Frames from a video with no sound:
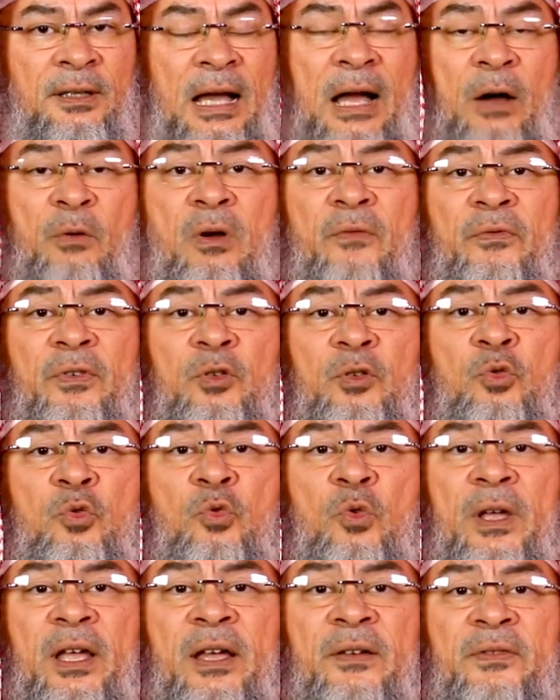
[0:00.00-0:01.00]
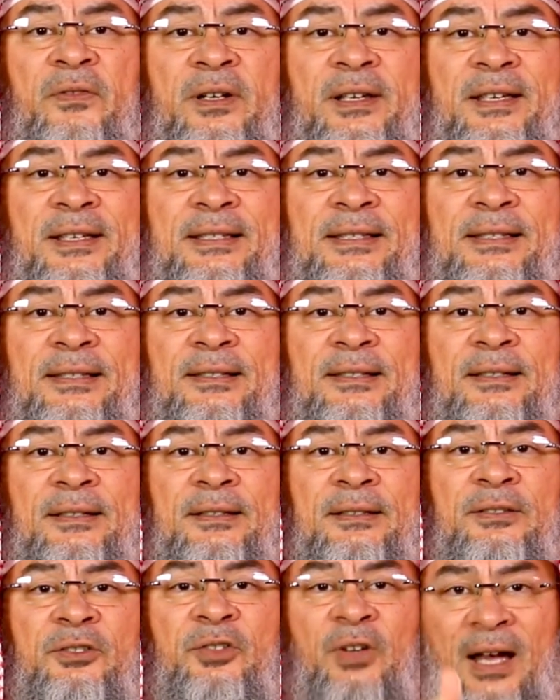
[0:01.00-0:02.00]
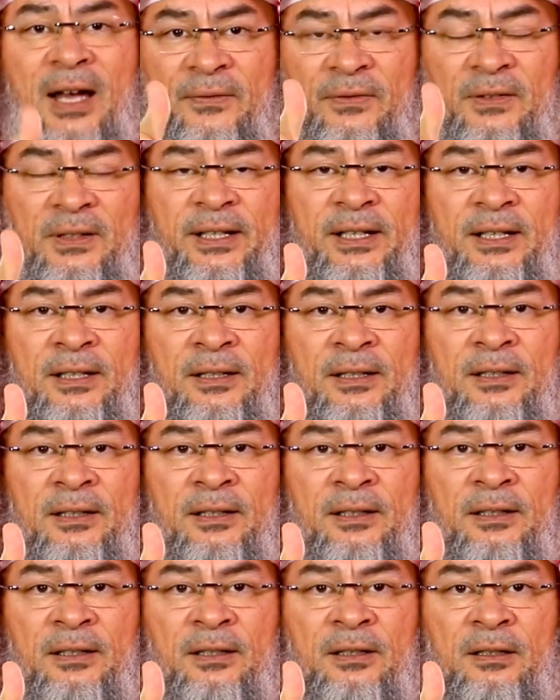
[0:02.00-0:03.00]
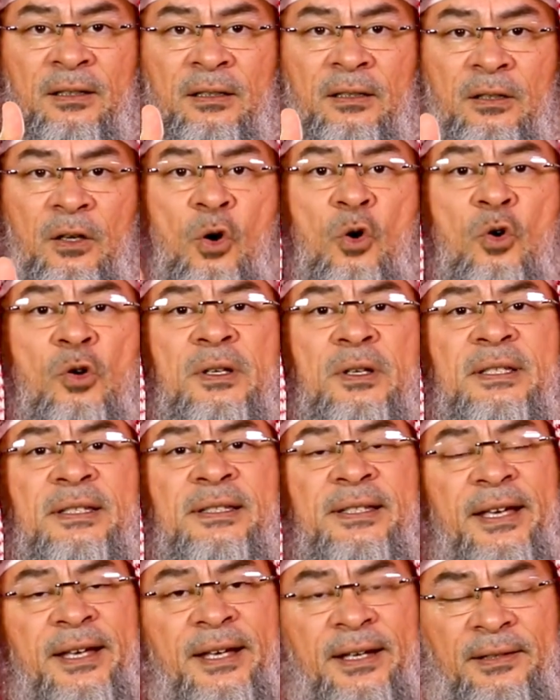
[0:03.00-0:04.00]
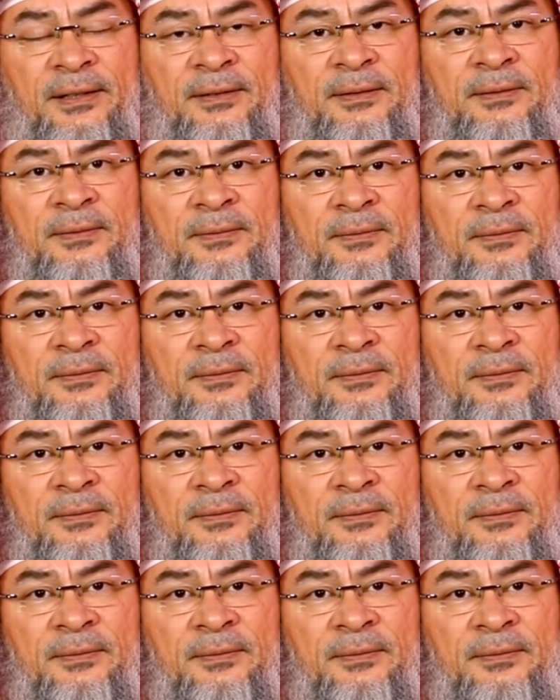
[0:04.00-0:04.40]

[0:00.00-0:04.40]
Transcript: However, whoever is traveling or is sick,